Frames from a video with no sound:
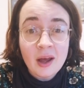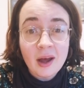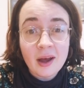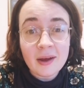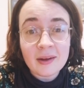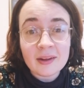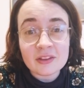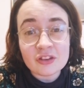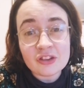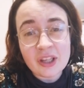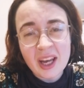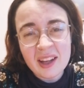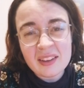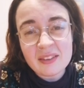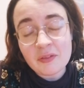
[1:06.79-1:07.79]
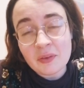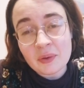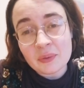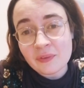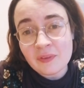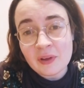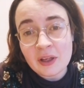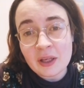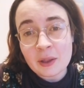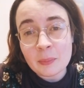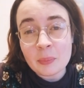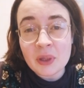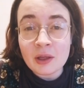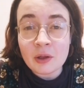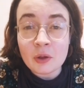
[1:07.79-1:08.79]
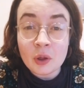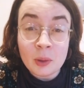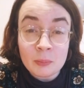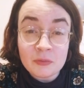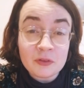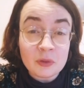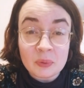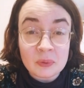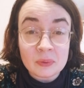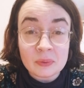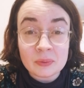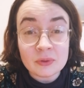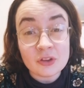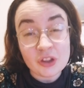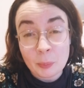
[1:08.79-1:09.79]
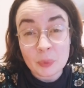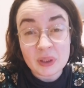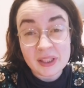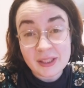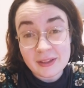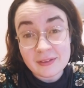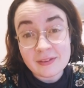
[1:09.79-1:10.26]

and she had difficulty being comfortable generally.